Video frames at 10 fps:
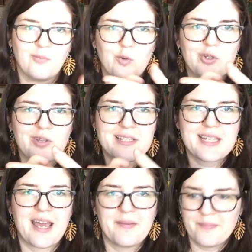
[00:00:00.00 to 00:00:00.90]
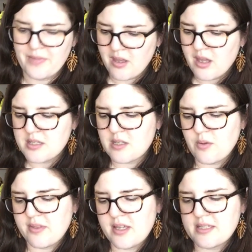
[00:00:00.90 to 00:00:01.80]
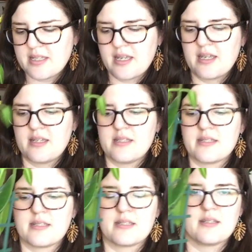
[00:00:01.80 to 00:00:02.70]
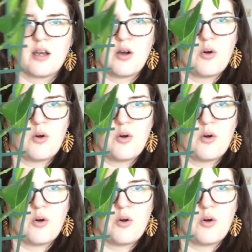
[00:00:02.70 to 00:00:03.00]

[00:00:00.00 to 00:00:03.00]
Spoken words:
We'll do this guy. So this is a